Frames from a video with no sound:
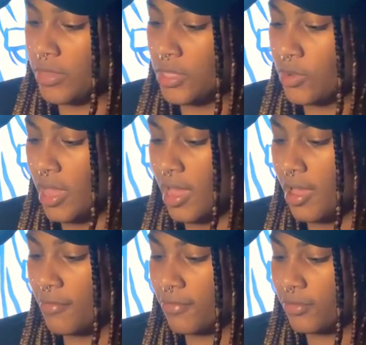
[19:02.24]
then you
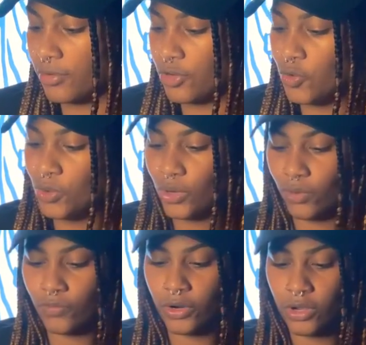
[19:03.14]
have new moon
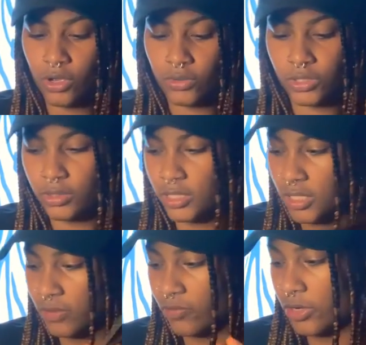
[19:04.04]
in Virgo. So this
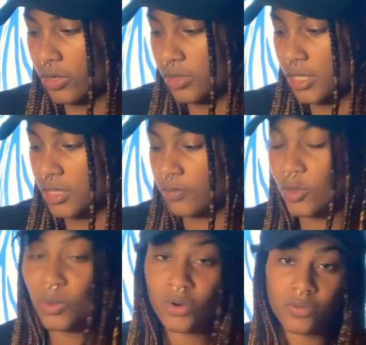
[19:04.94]
is in Virgo season.
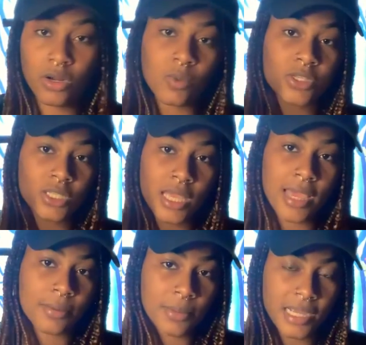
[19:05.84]
Full moon in Virgo we just
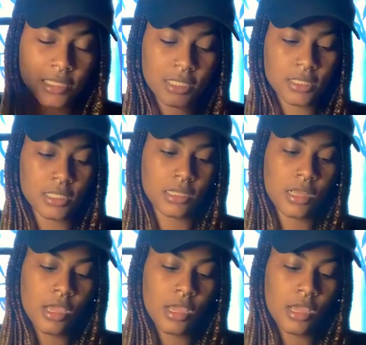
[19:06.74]
had in Pisces season.